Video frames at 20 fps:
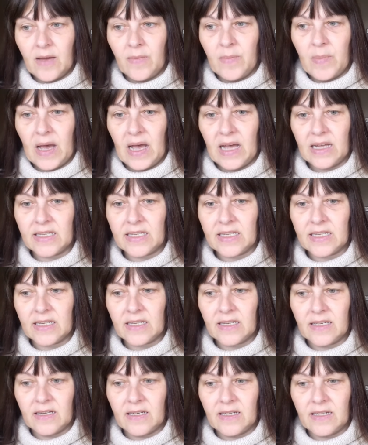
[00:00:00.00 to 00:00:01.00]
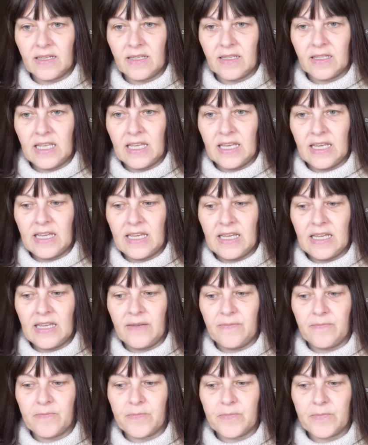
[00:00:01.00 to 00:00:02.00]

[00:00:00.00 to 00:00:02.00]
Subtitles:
But the